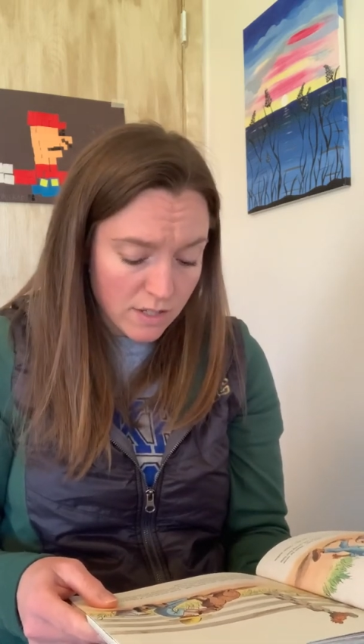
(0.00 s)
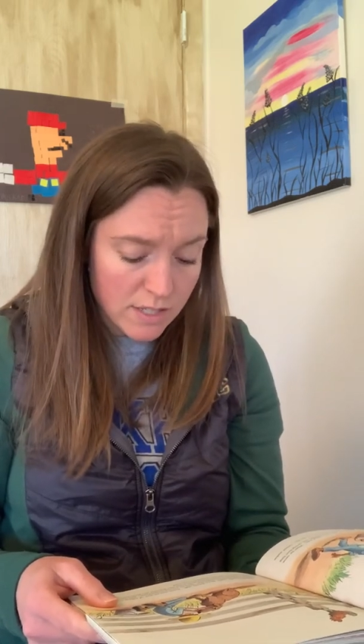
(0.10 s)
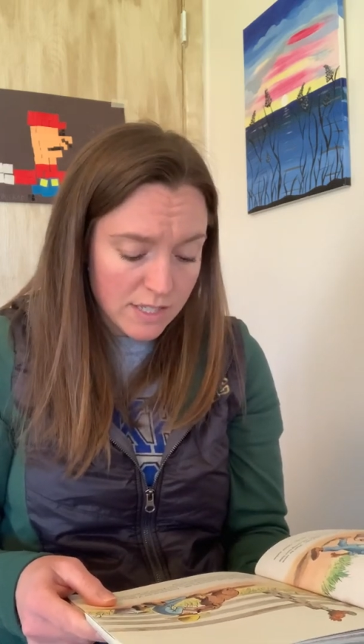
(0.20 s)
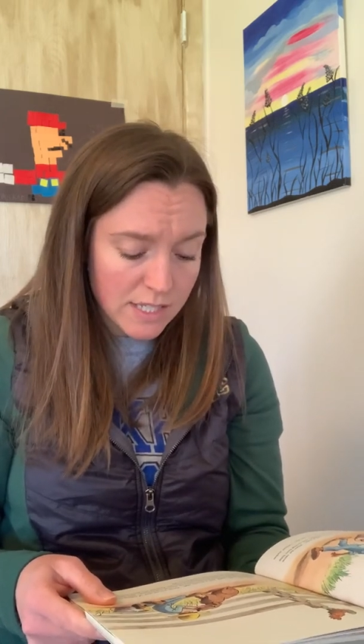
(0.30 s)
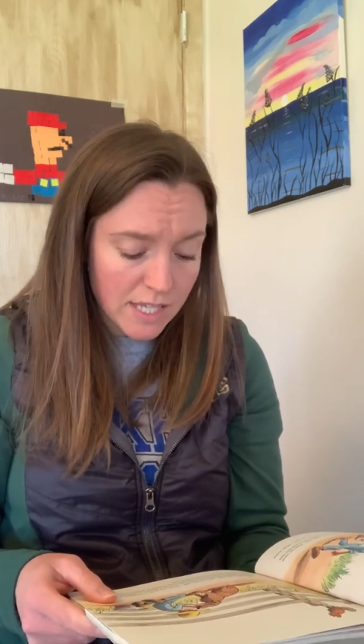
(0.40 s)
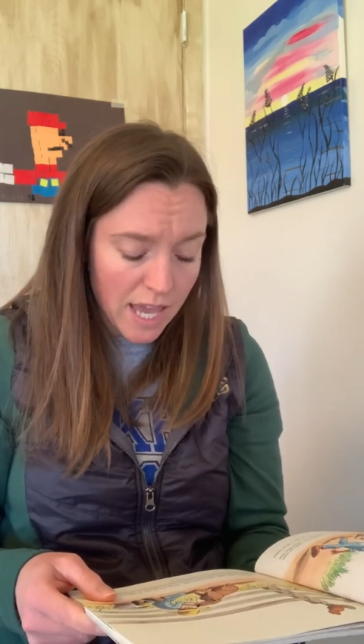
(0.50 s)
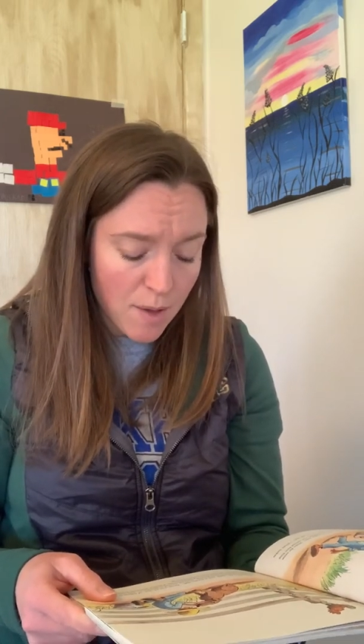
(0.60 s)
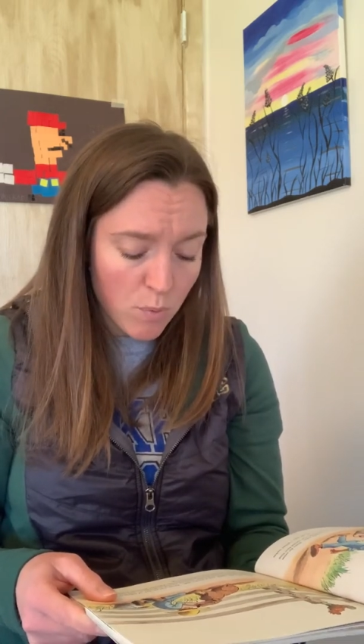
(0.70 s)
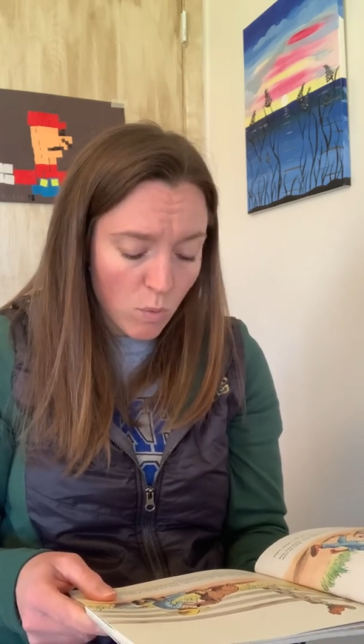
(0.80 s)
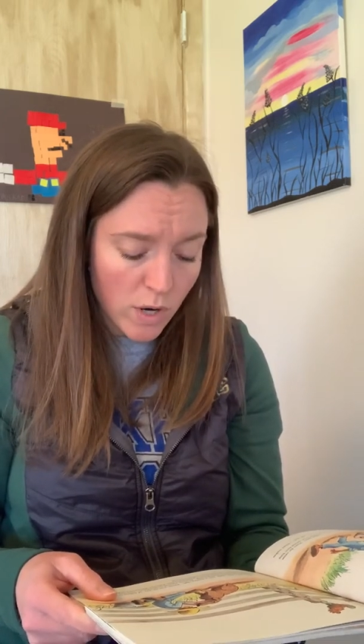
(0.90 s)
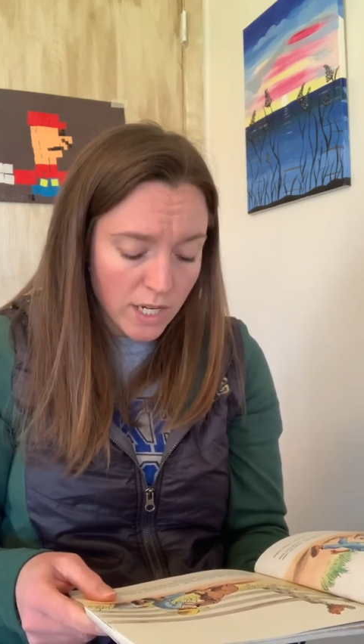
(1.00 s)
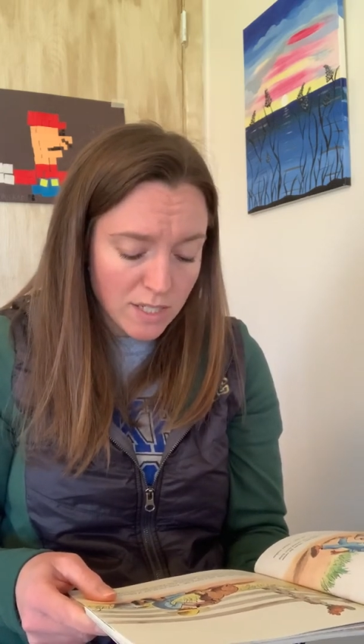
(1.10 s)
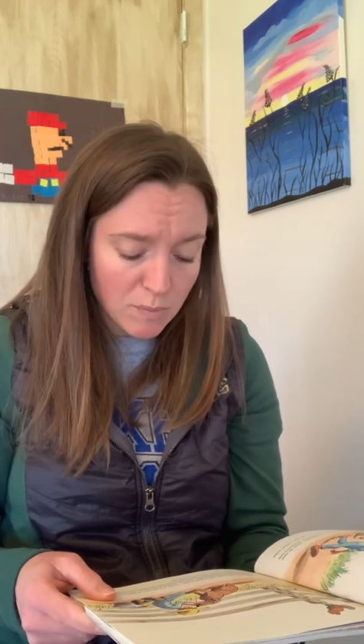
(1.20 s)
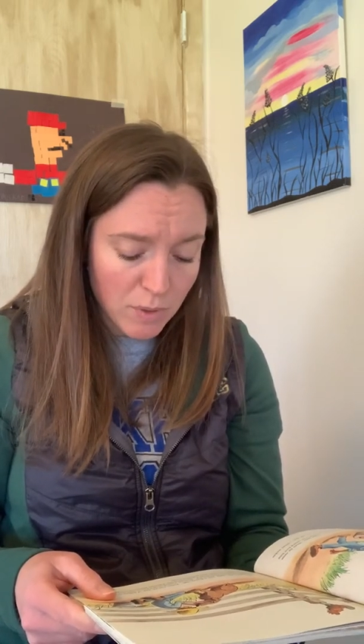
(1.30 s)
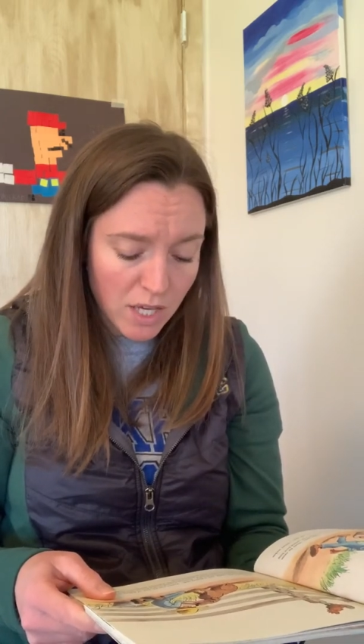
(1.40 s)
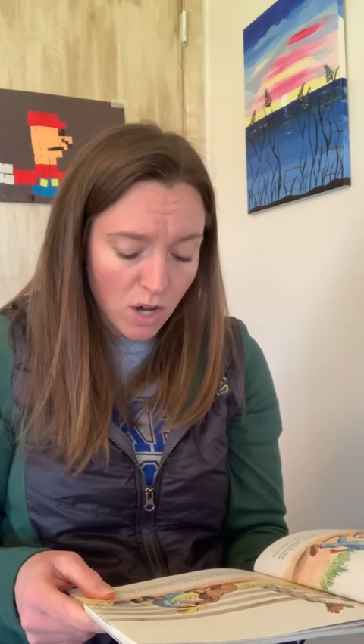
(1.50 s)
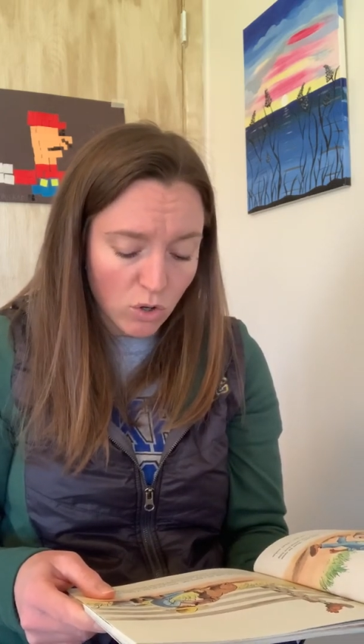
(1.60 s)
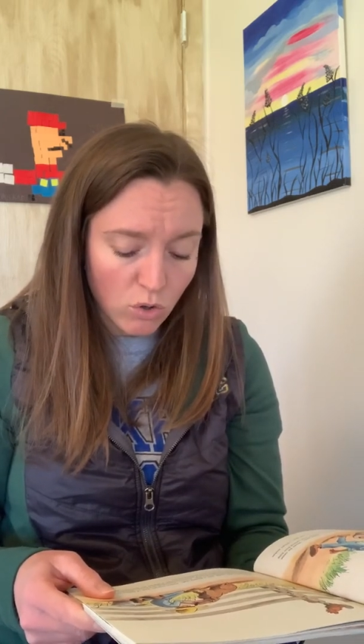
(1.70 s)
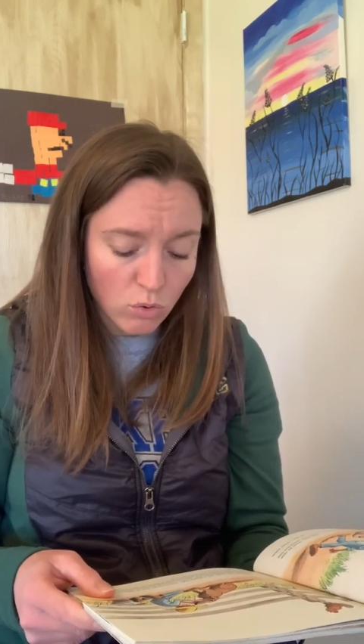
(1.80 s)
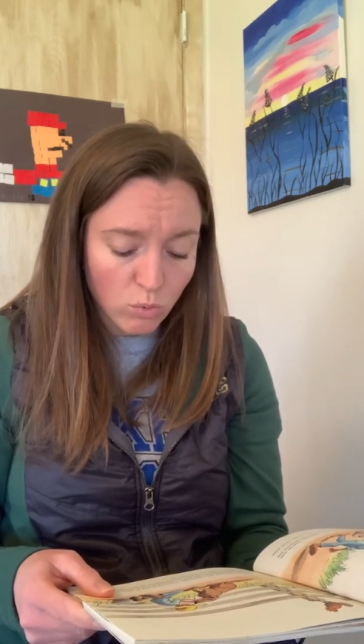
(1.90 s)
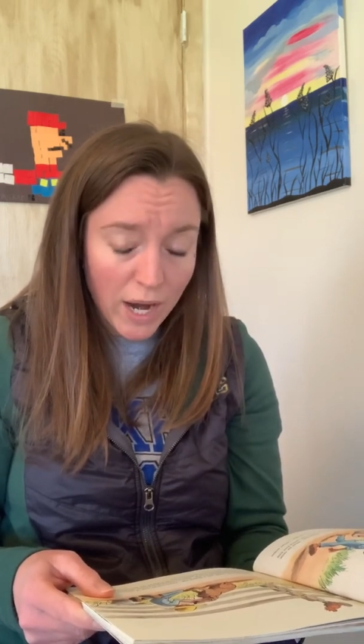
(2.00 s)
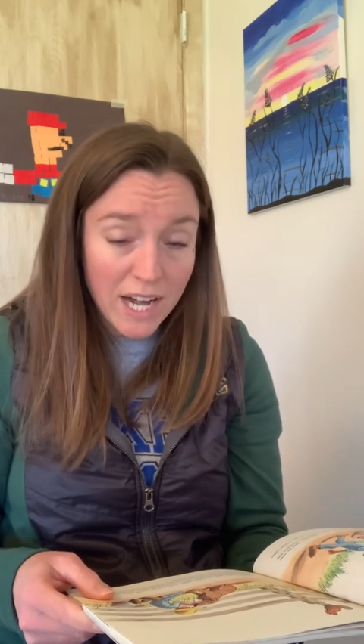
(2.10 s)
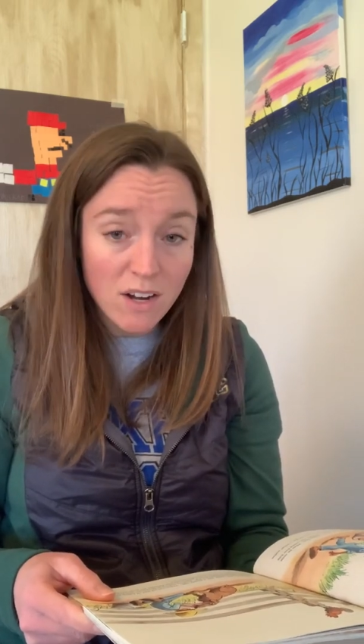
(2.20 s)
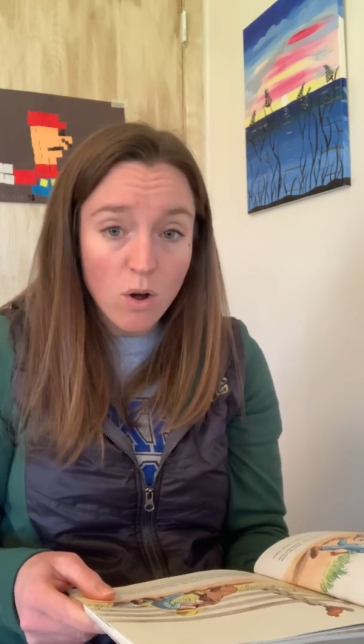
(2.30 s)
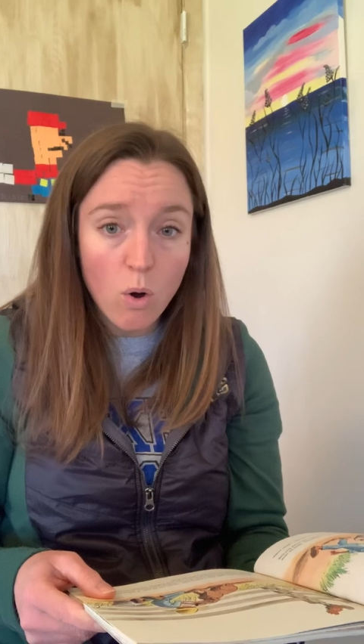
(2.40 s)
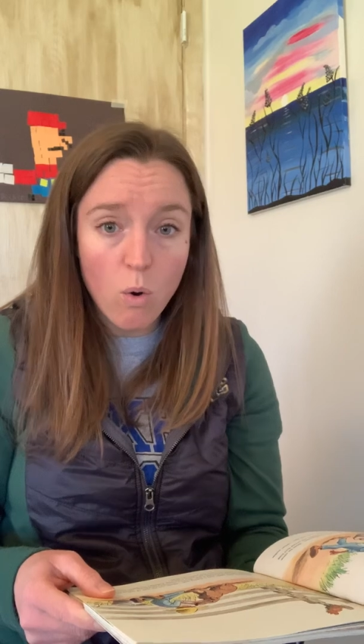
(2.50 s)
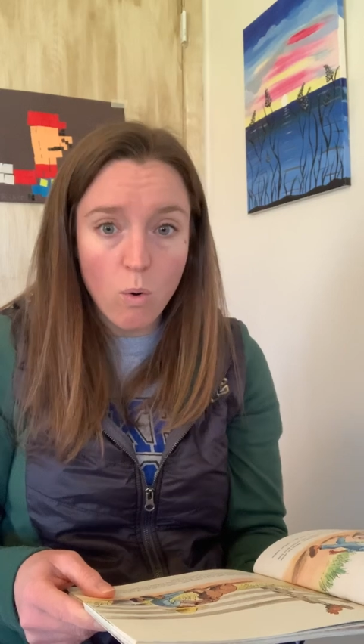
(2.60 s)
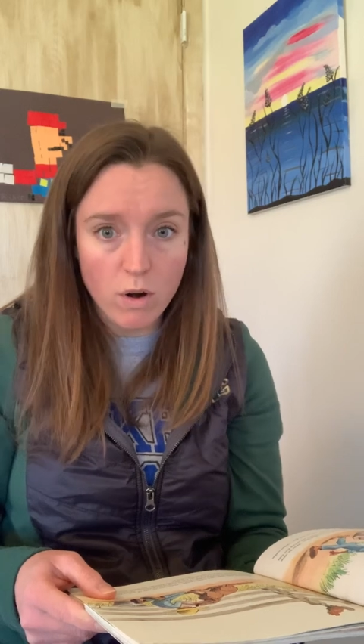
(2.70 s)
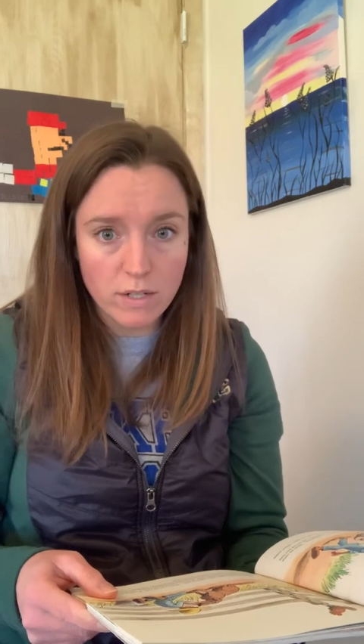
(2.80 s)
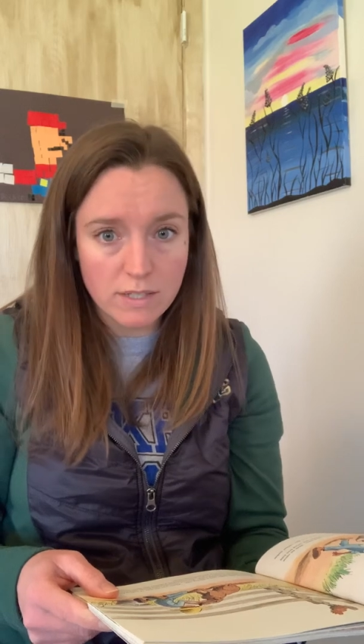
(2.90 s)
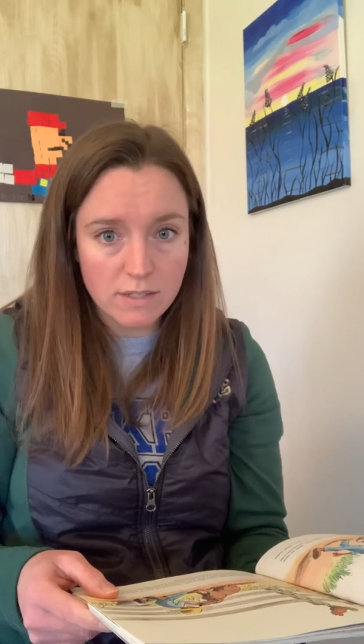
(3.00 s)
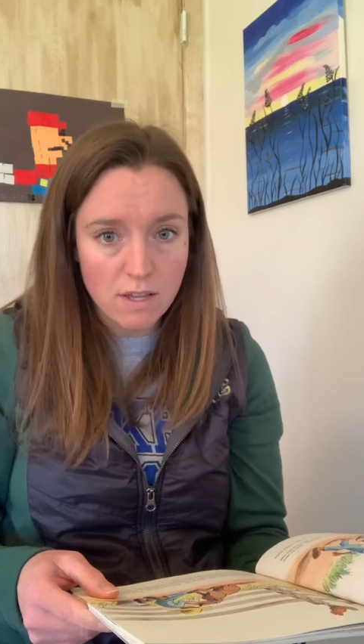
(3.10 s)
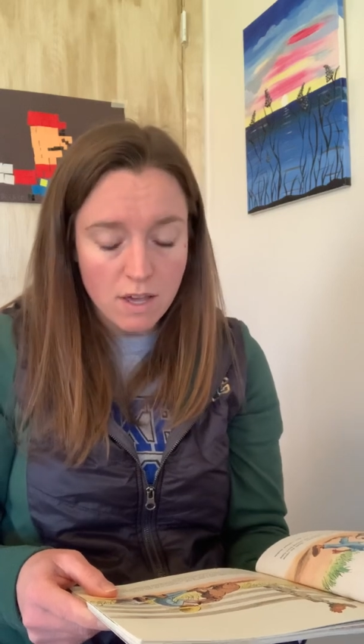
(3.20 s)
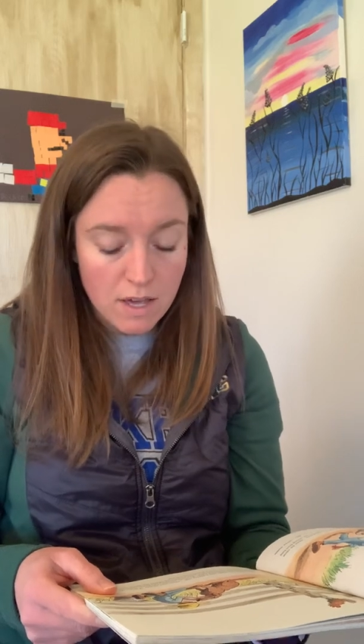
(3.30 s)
Scamp wanted to be a great horse,